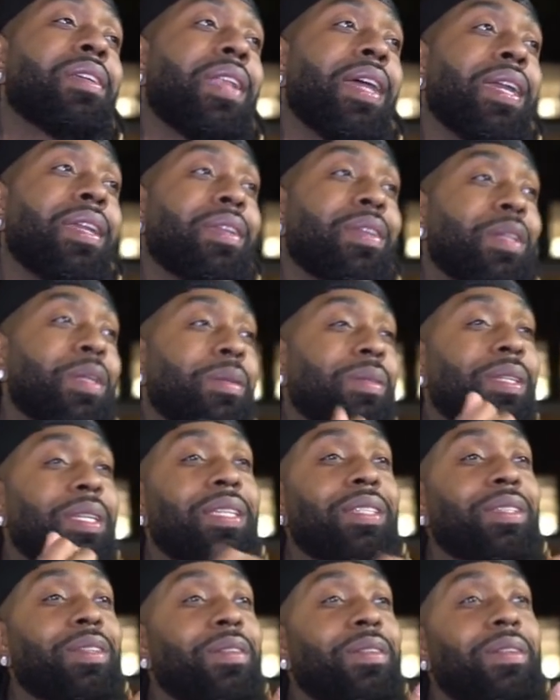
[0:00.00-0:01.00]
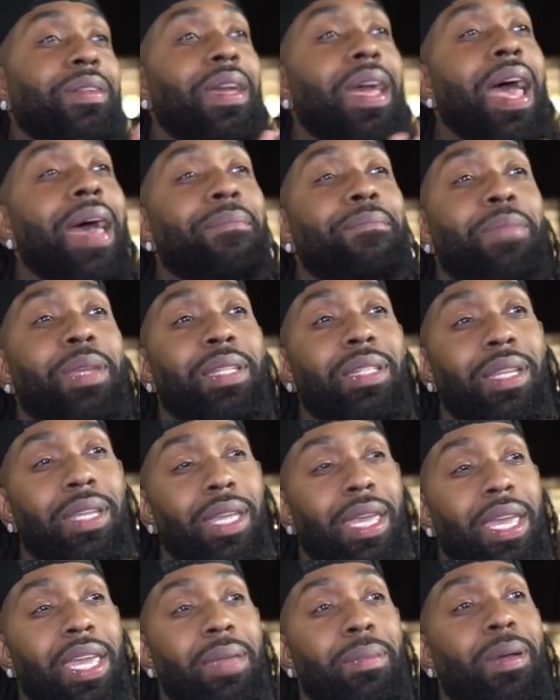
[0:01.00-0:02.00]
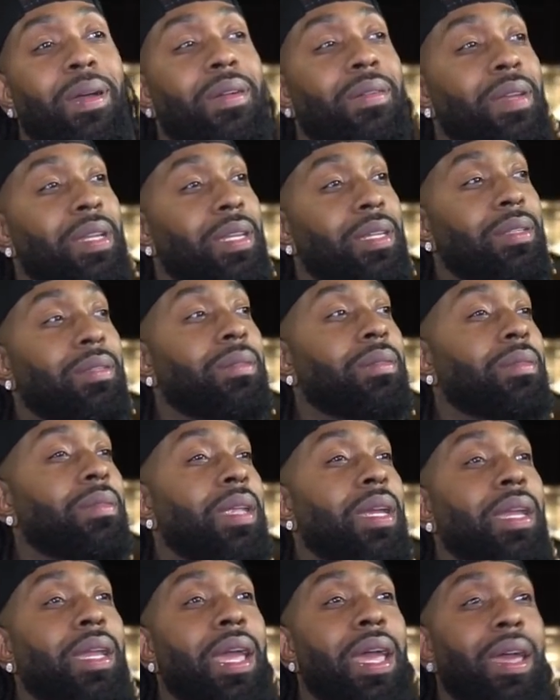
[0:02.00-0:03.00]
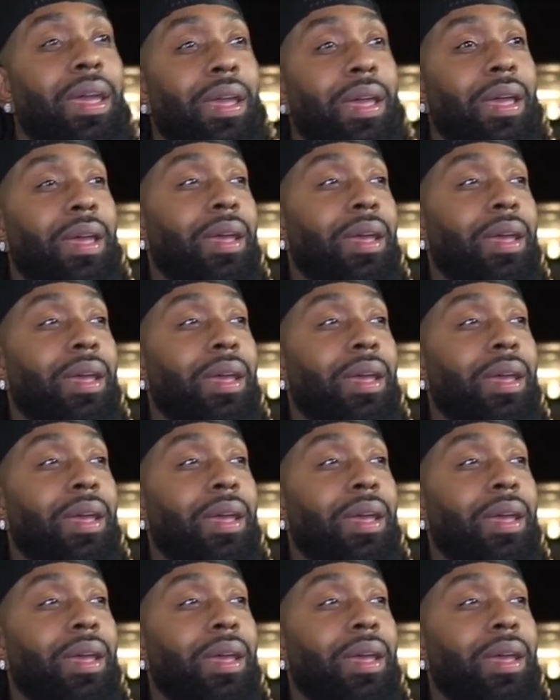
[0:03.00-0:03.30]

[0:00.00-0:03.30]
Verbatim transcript: Like, you know what I'm saying? So I beat the game already. Like, I